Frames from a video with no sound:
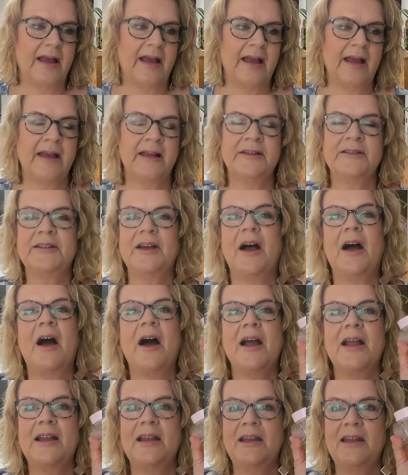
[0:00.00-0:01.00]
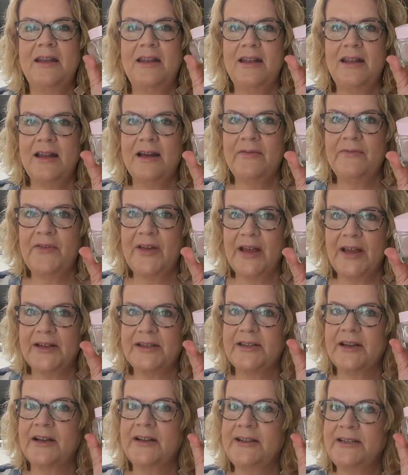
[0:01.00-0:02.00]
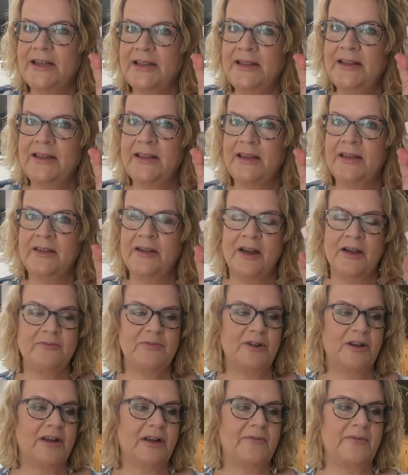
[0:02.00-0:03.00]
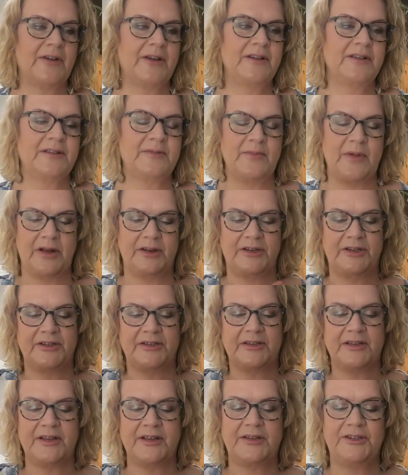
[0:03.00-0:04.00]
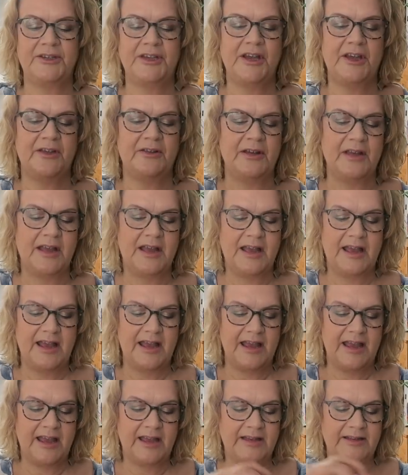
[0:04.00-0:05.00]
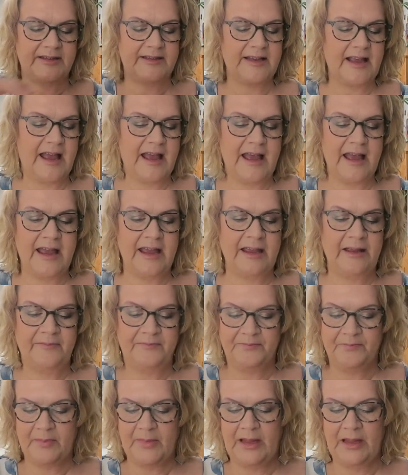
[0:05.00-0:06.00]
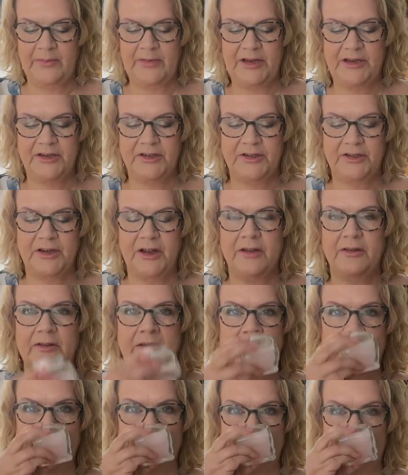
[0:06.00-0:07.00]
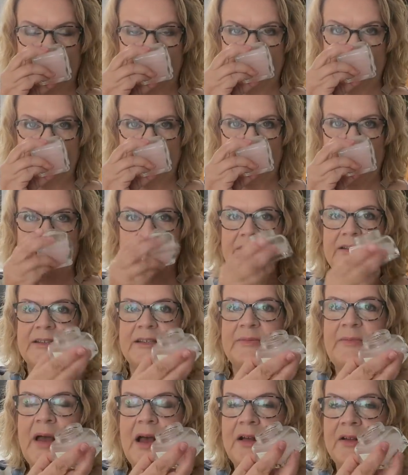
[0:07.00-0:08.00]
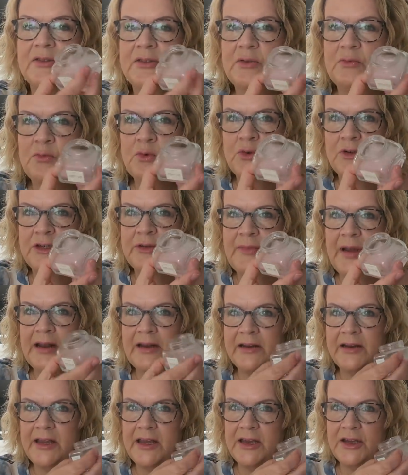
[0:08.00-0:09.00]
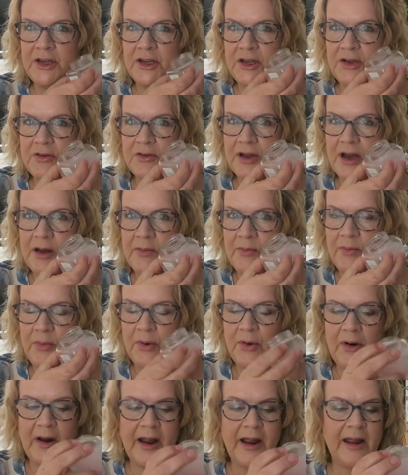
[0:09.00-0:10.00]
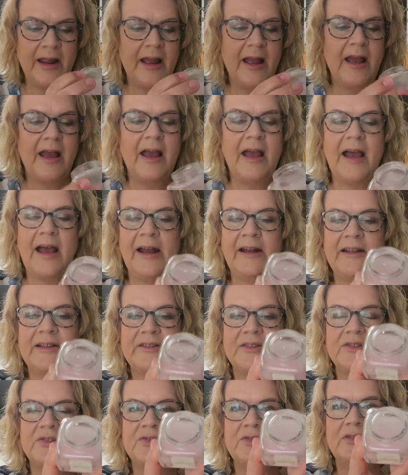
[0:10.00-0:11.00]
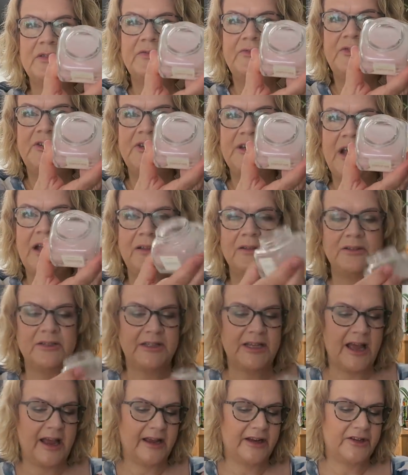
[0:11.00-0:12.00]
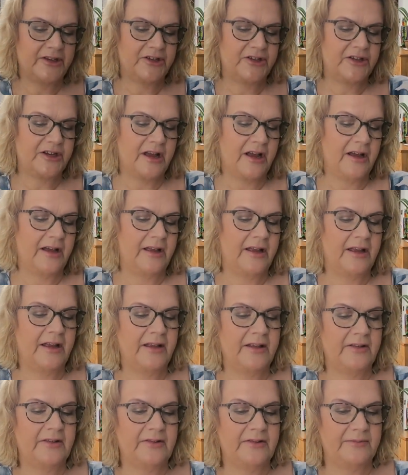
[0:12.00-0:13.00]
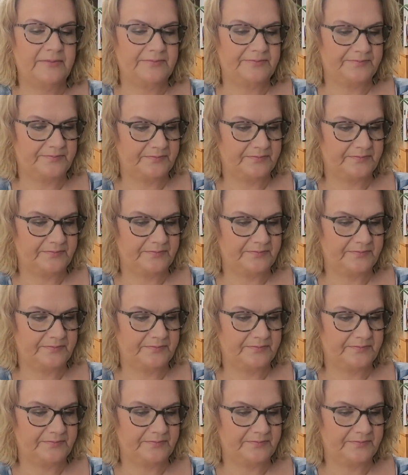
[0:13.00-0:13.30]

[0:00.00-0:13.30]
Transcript: and I love it. I didn't think I would love it as much as I do. It's a, let me just show you this. It smells watermelony, cucumbery, and it's a sort of gel texture. It's